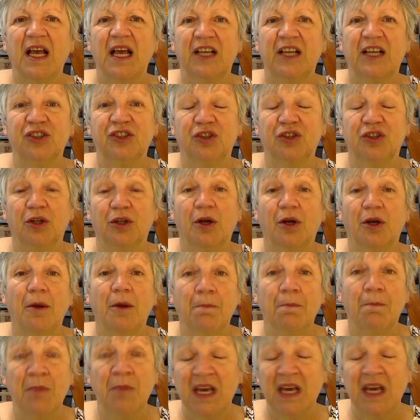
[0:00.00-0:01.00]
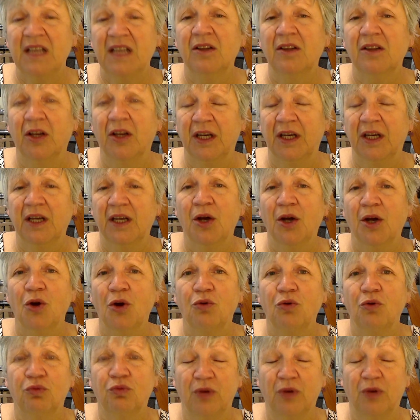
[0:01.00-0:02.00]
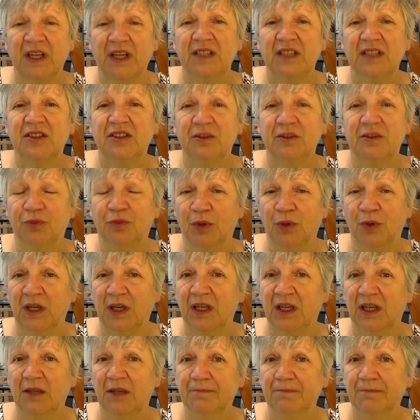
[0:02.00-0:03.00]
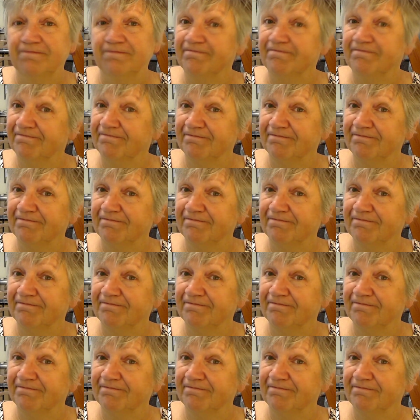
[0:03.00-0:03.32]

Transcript: is mainly rights of way.